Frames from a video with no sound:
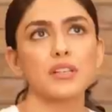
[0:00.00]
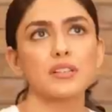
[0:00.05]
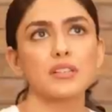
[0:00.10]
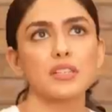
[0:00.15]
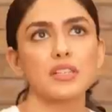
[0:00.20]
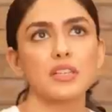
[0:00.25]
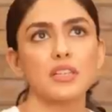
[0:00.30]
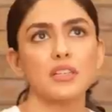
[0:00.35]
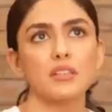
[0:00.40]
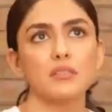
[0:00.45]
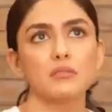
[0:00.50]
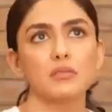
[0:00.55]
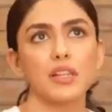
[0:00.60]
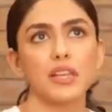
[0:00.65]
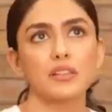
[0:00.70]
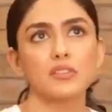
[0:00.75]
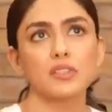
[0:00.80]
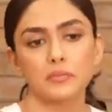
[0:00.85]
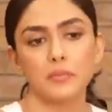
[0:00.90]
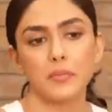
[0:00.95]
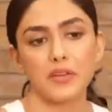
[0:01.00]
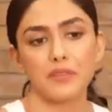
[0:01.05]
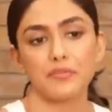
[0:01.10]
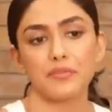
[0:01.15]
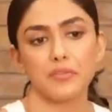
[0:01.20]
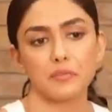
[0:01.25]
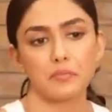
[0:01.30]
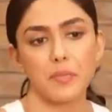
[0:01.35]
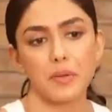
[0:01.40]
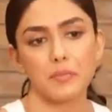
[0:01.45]
I see like my
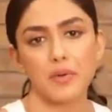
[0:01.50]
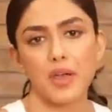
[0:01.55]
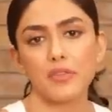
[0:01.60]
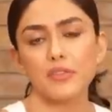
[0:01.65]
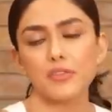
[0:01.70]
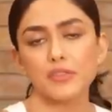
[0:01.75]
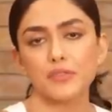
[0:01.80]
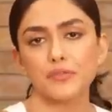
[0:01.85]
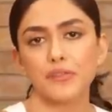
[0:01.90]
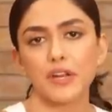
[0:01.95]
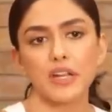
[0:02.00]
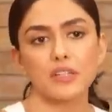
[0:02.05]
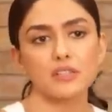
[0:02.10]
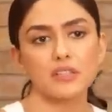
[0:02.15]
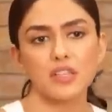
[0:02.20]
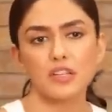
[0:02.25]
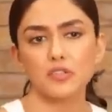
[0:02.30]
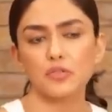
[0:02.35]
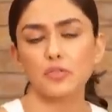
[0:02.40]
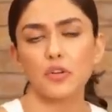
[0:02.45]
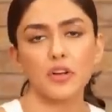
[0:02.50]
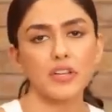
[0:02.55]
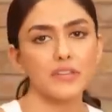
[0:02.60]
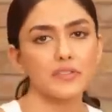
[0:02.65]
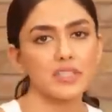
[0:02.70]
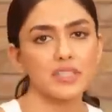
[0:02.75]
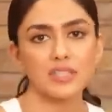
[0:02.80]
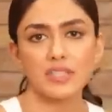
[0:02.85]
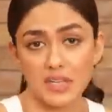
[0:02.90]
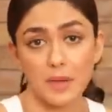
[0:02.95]
my brother's friends they do not
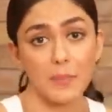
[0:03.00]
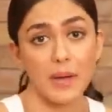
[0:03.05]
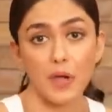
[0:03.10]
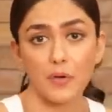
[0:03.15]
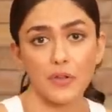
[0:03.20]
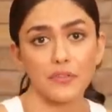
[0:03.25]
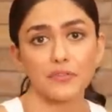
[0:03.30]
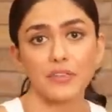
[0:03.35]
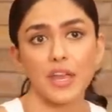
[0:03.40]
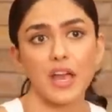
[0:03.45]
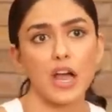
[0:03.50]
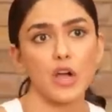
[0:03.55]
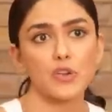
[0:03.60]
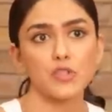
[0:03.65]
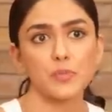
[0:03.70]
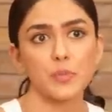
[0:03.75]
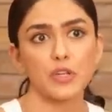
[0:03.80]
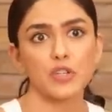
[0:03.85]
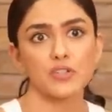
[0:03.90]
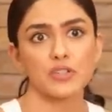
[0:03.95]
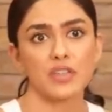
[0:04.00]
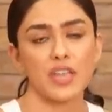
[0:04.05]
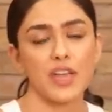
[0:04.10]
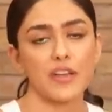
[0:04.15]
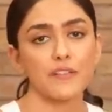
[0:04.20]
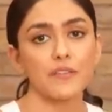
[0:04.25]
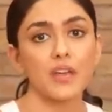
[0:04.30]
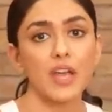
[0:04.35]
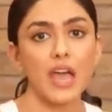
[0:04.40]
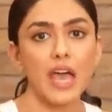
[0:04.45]
even step out of their house because they
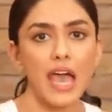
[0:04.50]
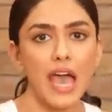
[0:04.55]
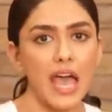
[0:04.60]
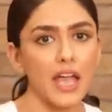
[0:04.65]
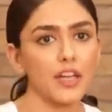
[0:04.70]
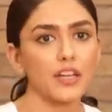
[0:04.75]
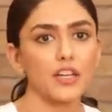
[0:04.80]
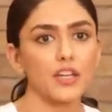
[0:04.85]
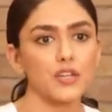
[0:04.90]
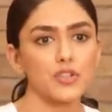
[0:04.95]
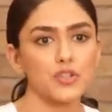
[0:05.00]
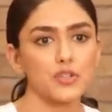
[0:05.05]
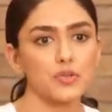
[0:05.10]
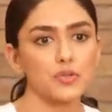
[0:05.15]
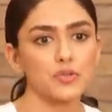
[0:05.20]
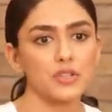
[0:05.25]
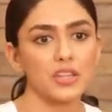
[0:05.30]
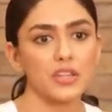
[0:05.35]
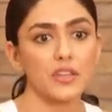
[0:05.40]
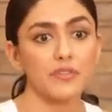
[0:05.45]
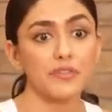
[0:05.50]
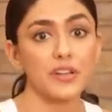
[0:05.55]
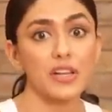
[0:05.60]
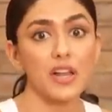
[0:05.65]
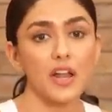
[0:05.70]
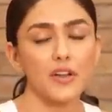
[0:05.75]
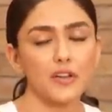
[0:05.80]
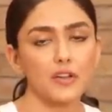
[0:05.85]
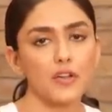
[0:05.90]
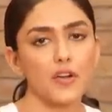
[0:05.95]
have acne issues and they feel
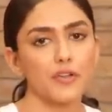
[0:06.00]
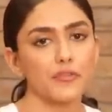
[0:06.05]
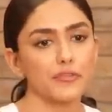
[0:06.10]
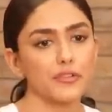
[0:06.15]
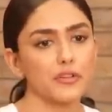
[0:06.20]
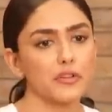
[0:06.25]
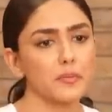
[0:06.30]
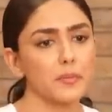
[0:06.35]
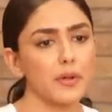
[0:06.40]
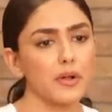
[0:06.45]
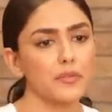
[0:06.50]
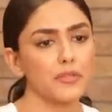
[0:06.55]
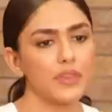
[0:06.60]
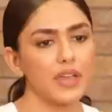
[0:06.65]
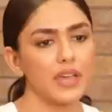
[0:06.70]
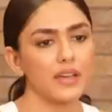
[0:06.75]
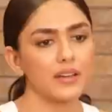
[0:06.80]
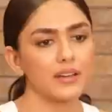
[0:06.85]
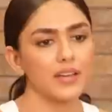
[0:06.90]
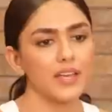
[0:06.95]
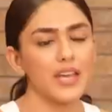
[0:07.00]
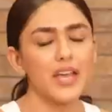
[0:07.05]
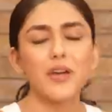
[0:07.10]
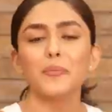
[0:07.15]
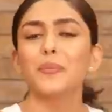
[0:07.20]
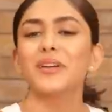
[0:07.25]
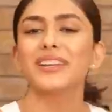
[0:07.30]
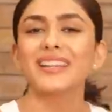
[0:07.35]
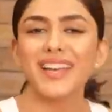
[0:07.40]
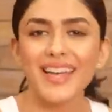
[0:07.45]
underconfident about that.
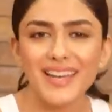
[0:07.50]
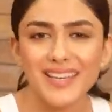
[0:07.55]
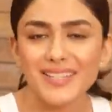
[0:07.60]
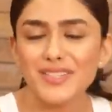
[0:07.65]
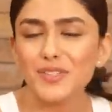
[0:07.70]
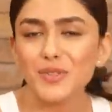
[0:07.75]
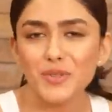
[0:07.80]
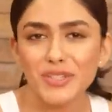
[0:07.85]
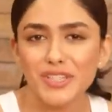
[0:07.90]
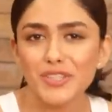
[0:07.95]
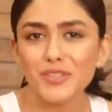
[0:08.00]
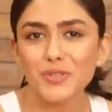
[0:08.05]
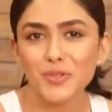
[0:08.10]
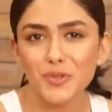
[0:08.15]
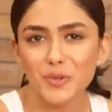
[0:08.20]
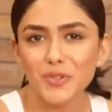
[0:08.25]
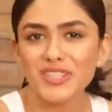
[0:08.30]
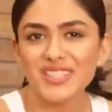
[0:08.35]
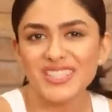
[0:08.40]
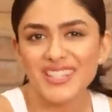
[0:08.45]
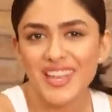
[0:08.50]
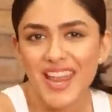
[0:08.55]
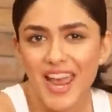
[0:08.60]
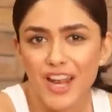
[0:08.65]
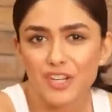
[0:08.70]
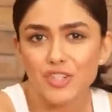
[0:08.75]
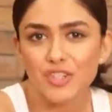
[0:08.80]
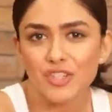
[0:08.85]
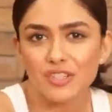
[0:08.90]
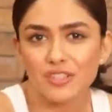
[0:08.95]
But guys, you need to know it's
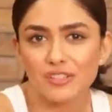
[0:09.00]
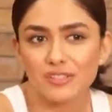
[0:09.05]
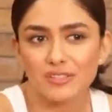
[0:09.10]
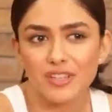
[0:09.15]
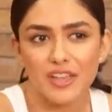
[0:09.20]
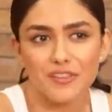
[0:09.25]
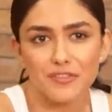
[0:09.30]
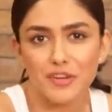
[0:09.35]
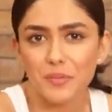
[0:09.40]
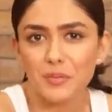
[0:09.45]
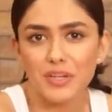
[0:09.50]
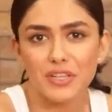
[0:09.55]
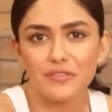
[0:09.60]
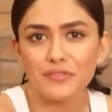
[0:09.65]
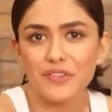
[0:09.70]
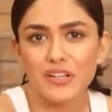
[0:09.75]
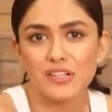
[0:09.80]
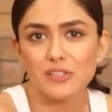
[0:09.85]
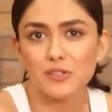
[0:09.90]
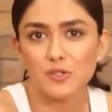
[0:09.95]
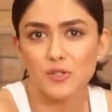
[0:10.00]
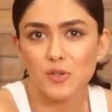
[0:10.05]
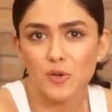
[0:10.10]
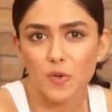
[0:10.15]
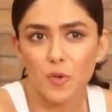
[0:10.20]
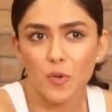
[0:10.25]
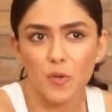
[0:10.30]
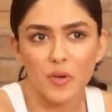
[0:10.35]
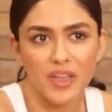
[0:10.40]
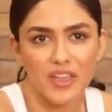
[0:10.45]
natural. Everybody feels
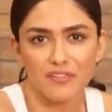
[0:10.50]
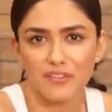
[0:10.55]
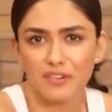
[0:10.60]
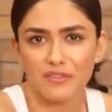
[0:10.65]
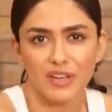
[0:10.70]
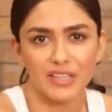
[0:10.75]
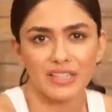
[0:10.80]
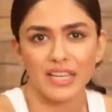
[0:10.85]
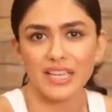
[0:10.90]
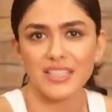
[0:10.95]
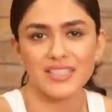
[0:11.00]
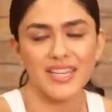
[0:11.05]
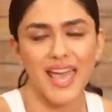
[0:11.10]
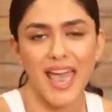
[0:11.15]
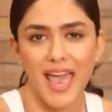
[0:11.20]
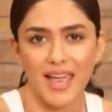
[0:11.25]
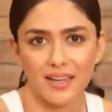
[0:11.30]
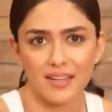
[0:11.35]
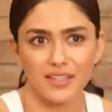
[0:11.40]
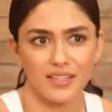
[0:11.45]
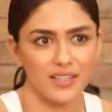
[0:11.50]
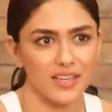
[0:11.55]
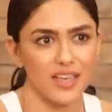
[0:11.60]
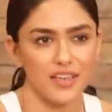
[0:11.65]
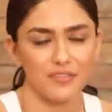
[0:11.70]
low. Everyone gets acne.